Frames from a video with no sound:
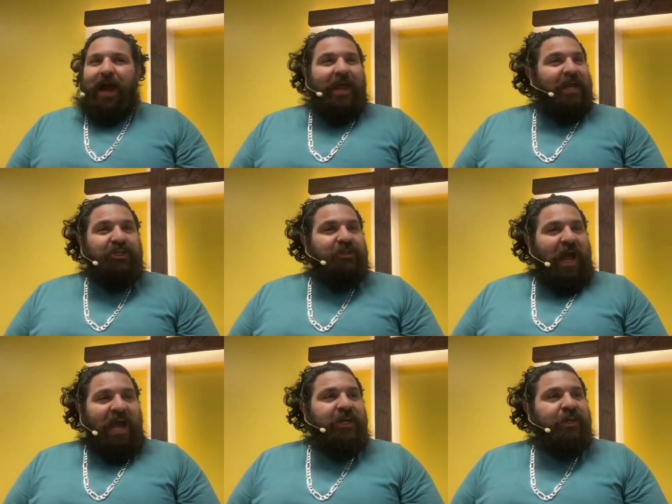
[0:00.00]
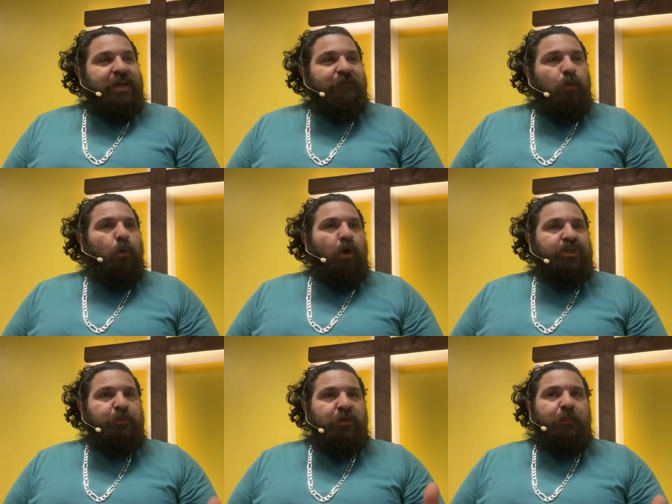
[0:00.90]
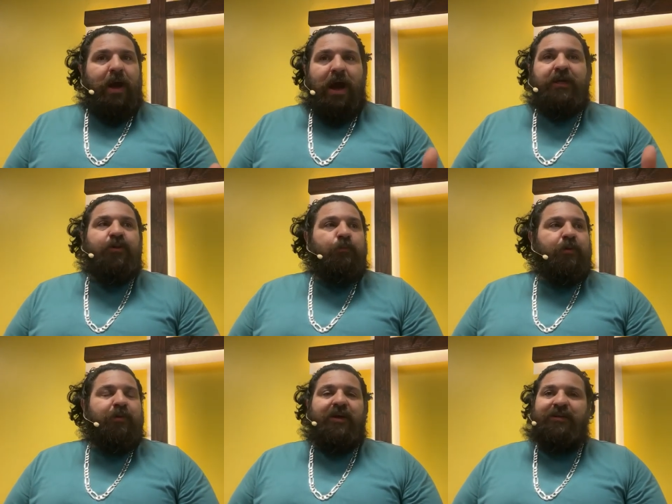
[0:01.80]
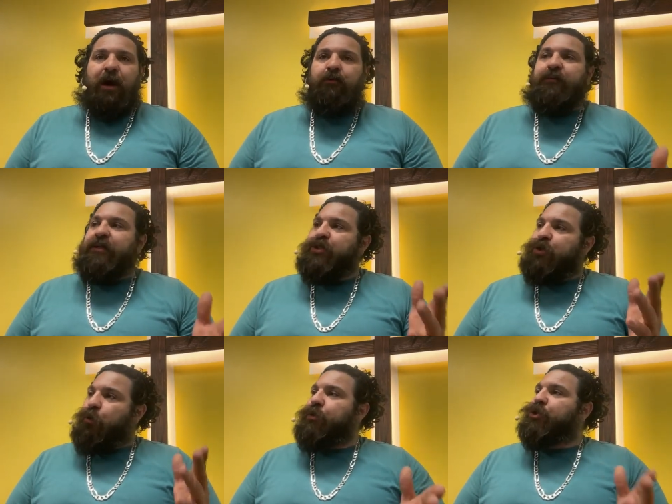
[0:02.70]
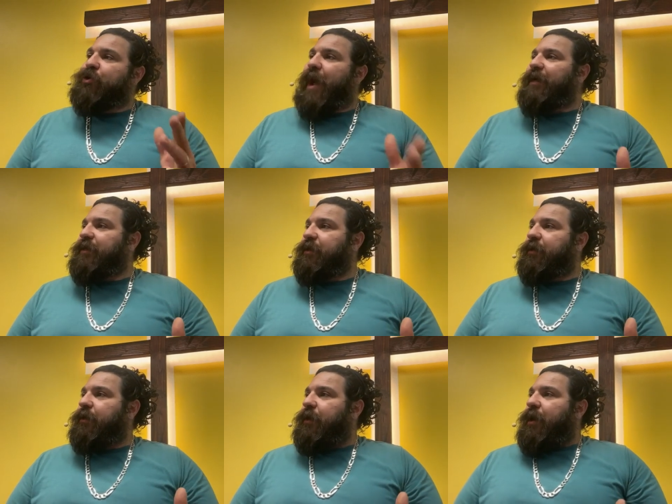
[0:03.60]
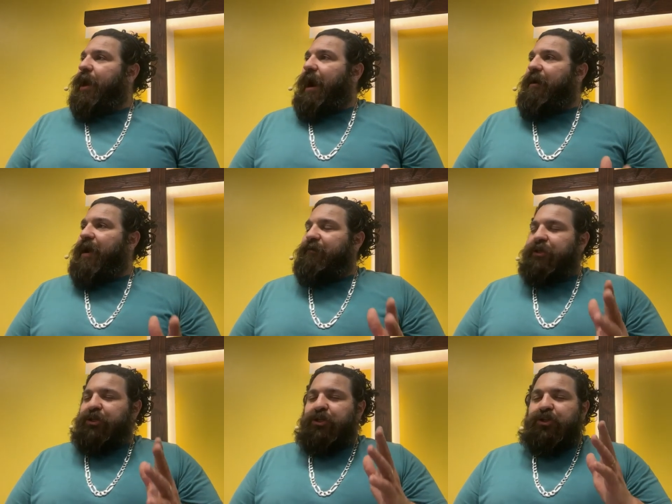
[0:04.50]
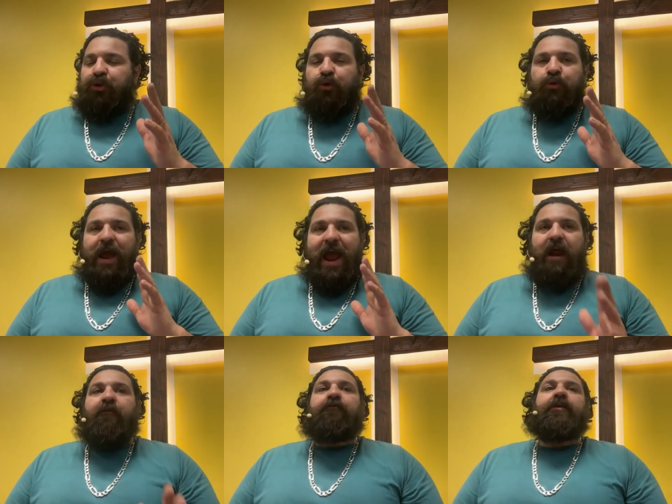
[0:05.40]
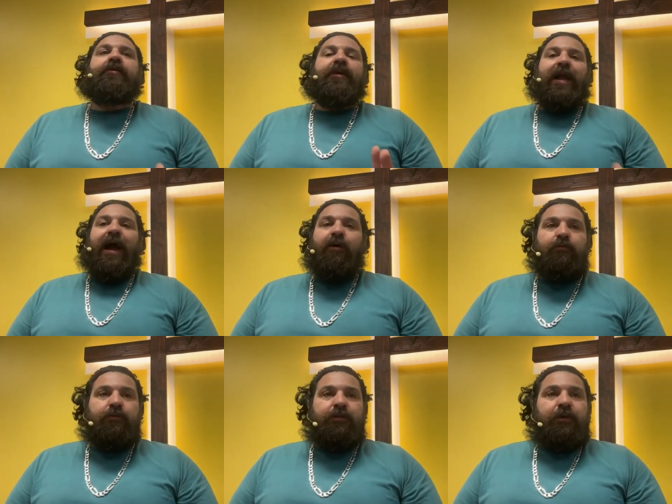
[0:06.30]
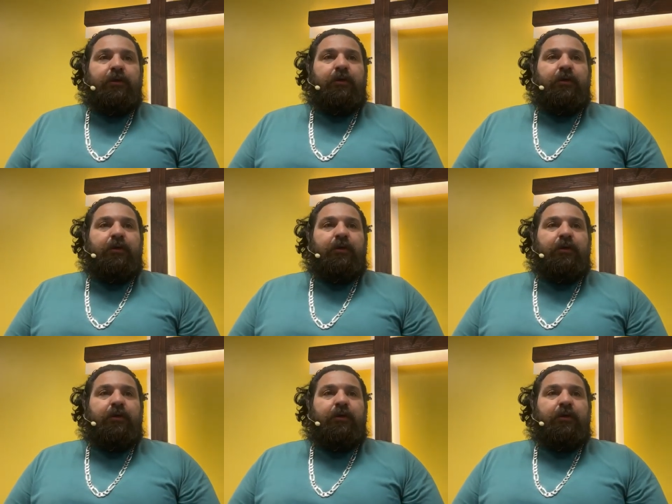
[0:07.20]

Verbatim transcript: And I just, I could never worship with my eyes open because I would be so distracted. I would have to just tune everything out.